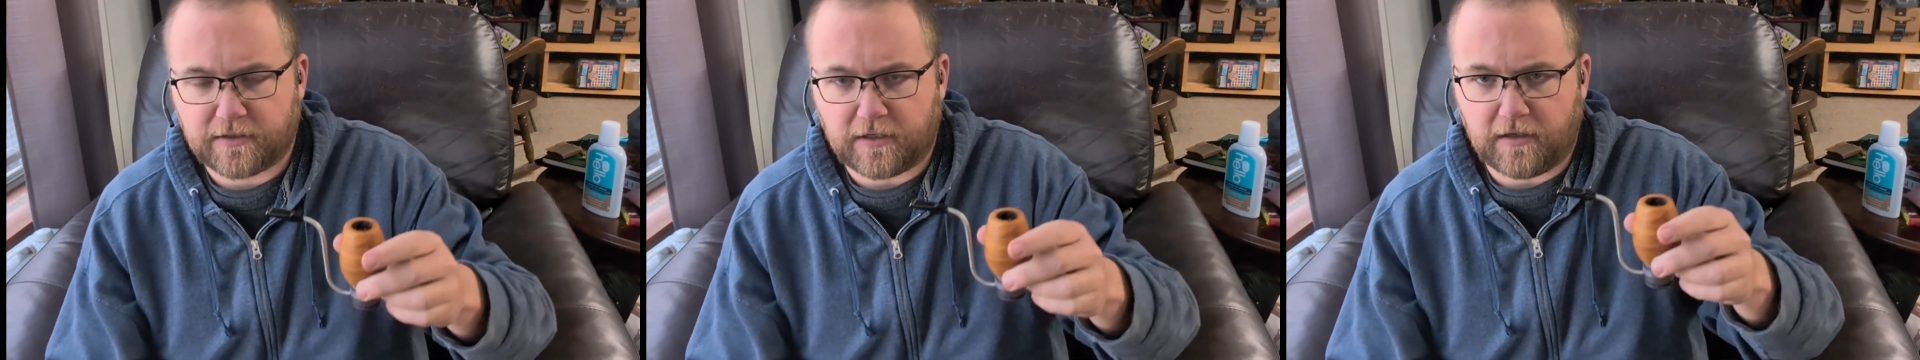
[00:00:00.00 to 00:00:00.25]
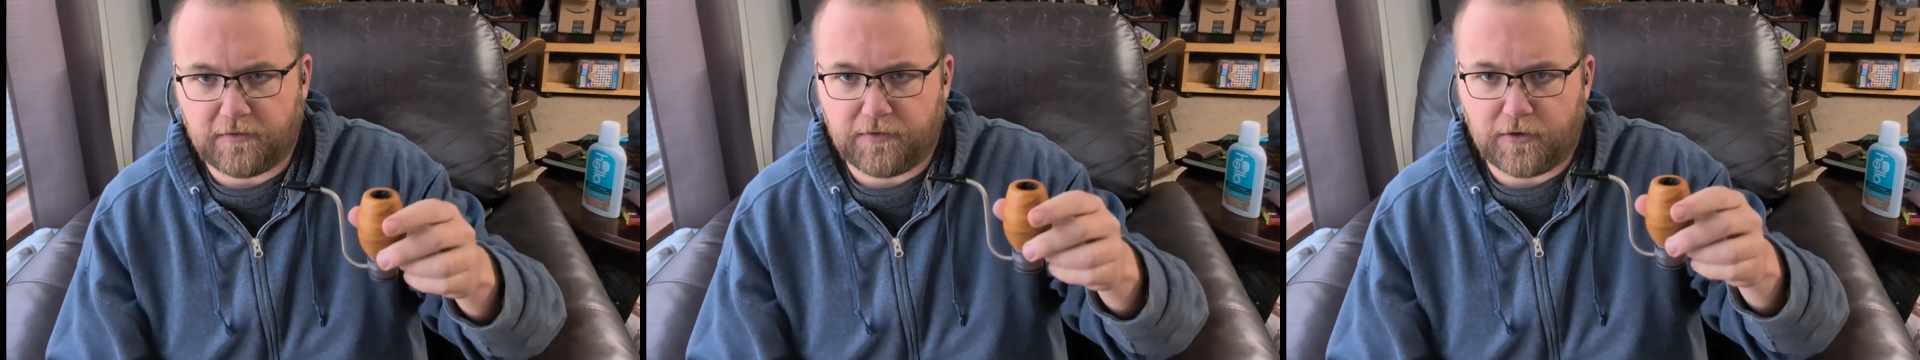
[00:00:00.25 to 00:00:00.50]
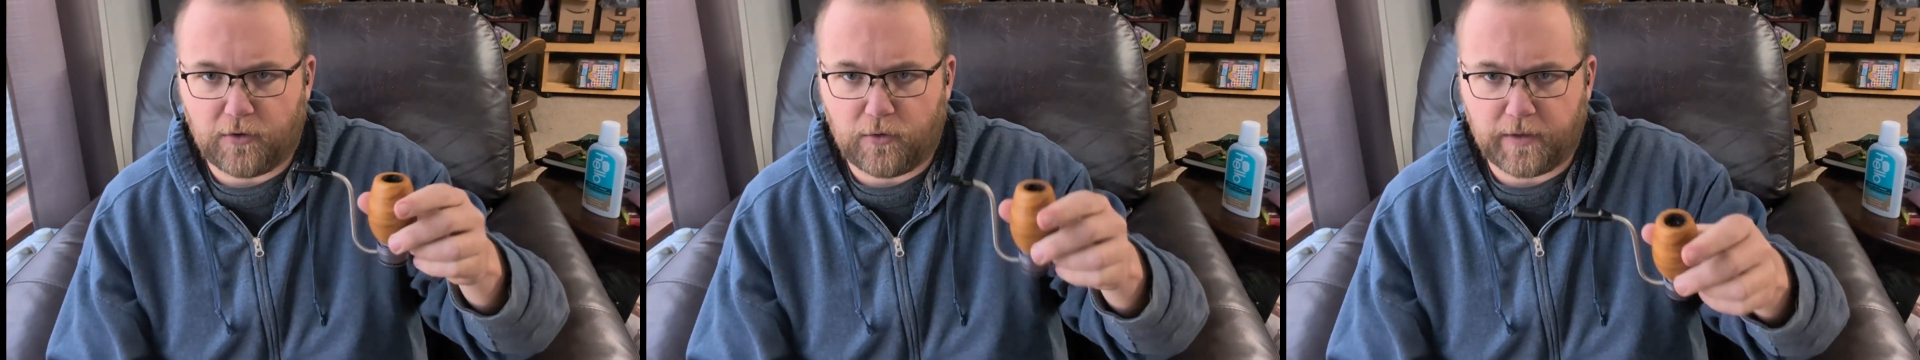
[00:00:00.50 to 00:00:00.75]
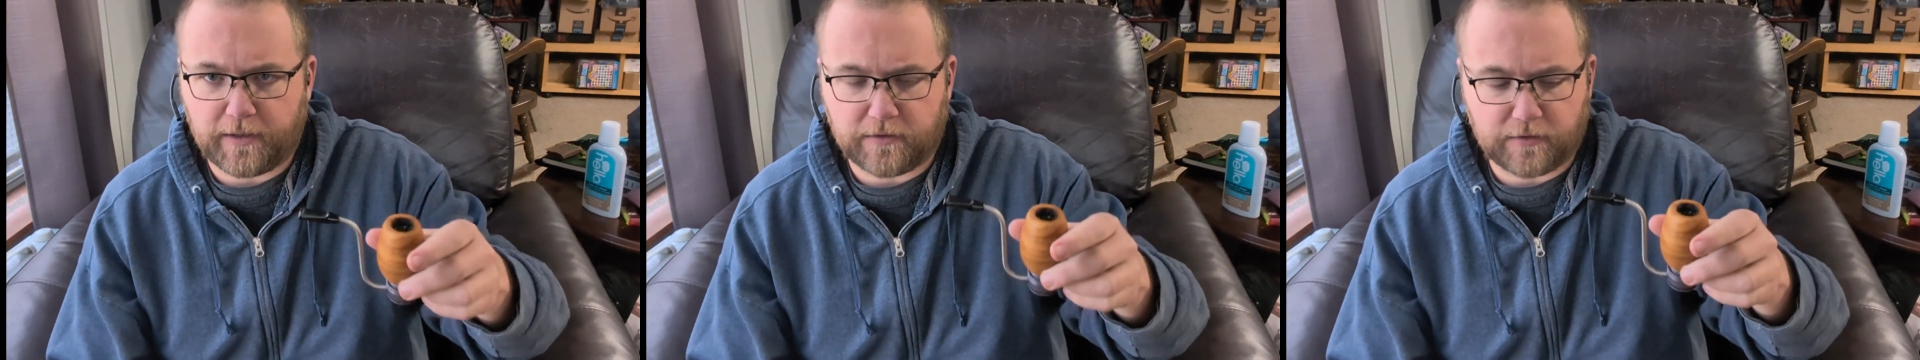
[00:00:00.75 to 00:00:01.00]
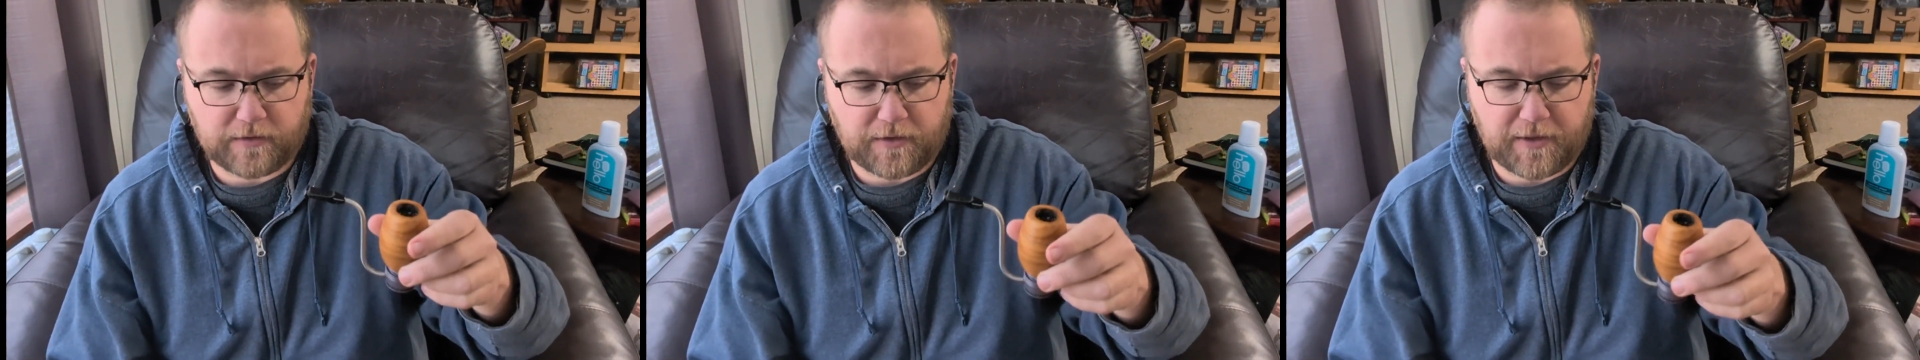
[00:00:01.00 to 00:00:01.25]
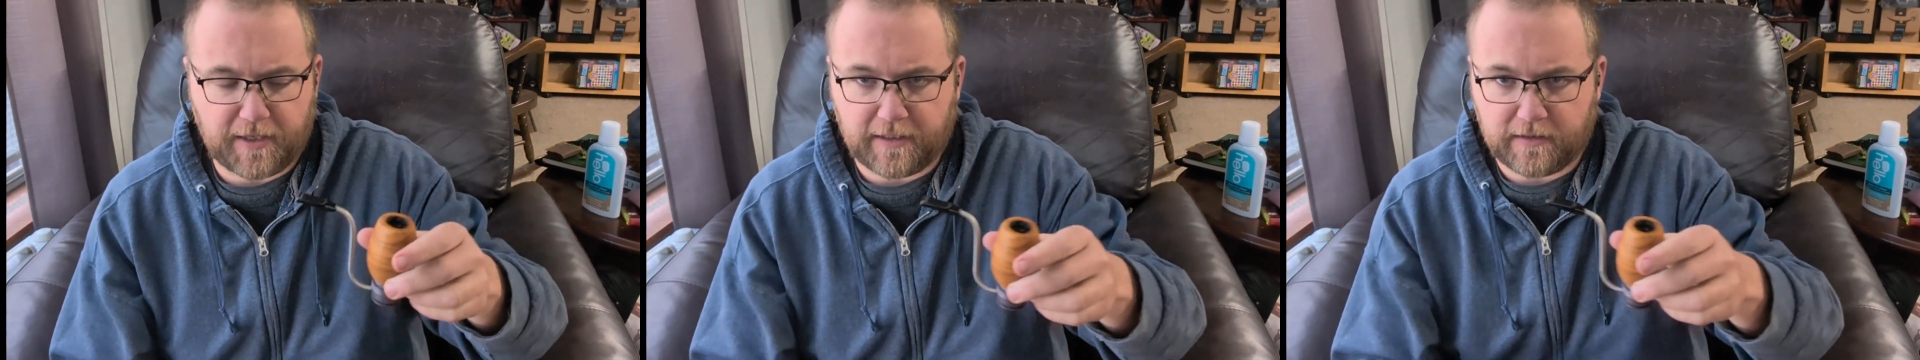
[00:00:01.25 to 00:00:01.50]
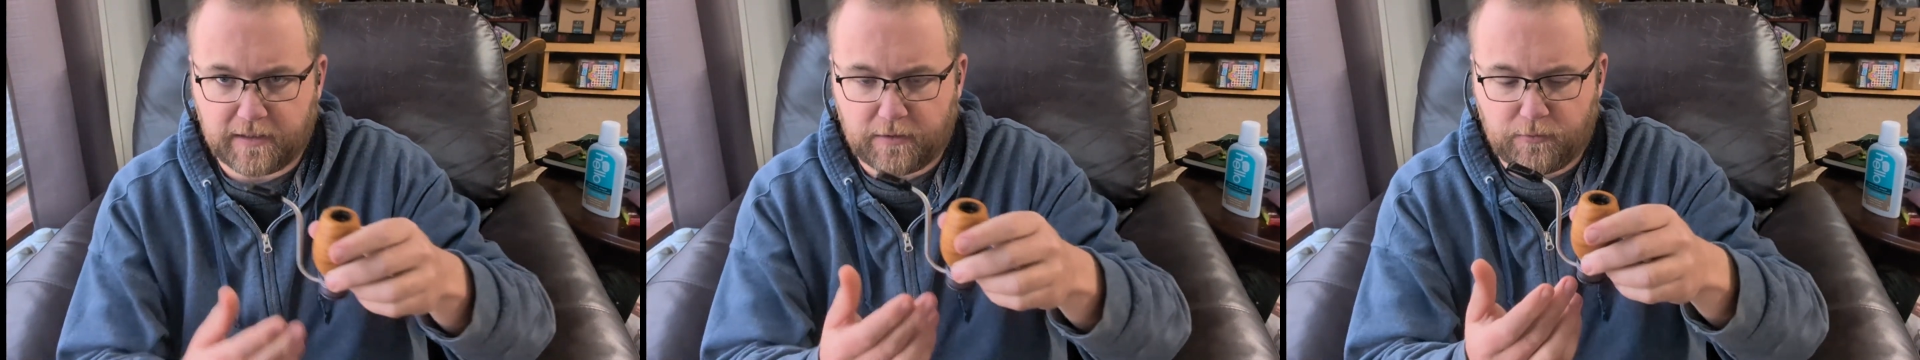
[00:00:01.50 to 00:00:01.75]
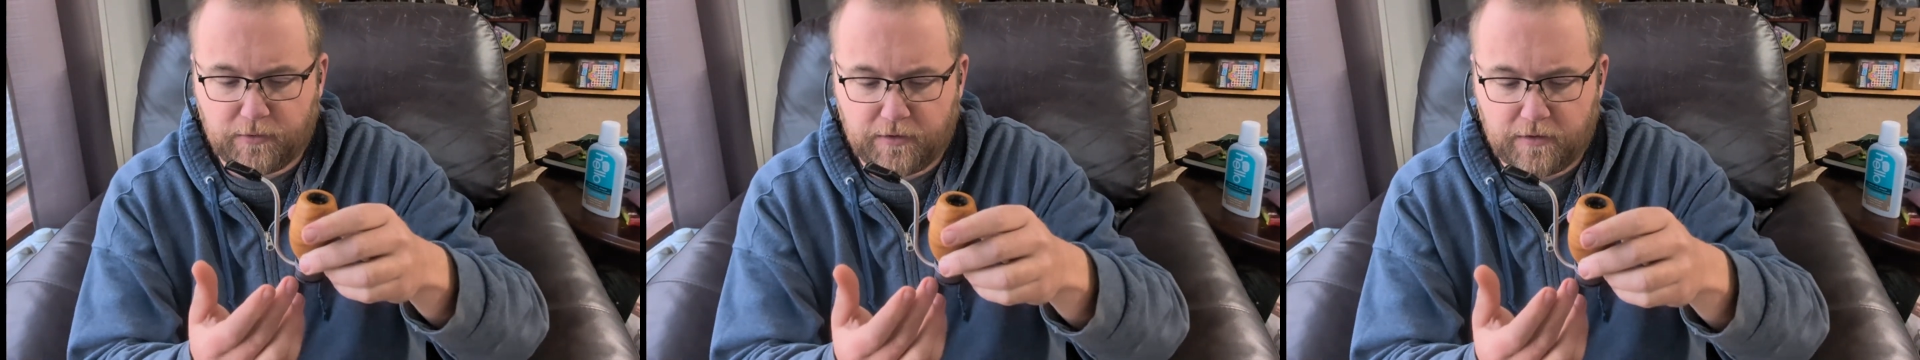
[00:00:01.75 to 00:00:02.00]
of the oils and things that
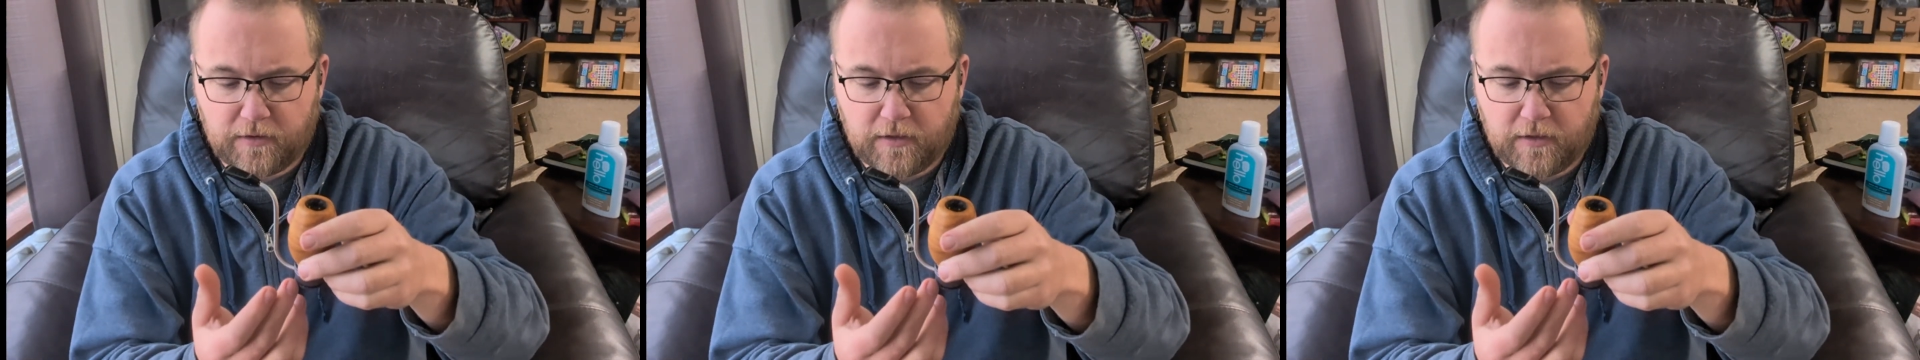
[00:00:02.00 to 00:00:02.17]
would